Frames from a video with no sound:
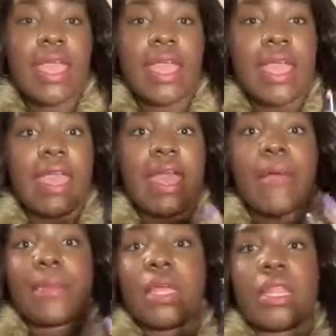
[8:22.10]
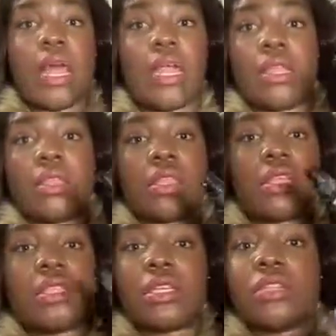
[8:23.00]
and I mean like
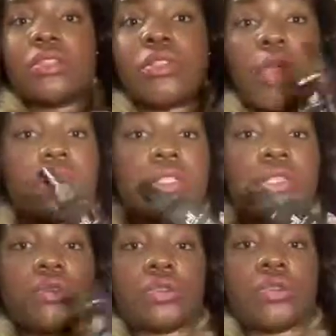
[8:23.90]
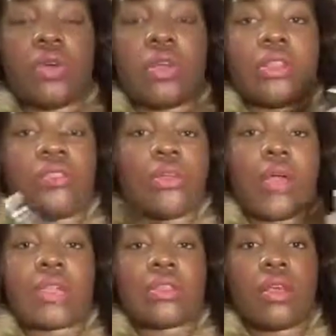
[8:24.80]
this is great to use it on you
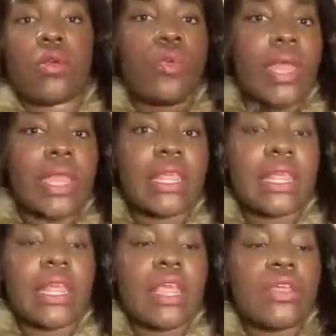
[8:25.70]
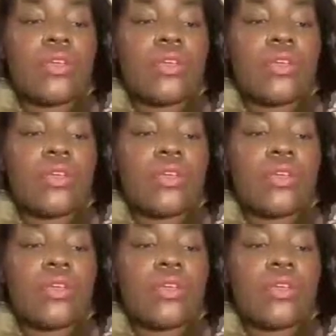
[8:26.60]
don't have to go wet it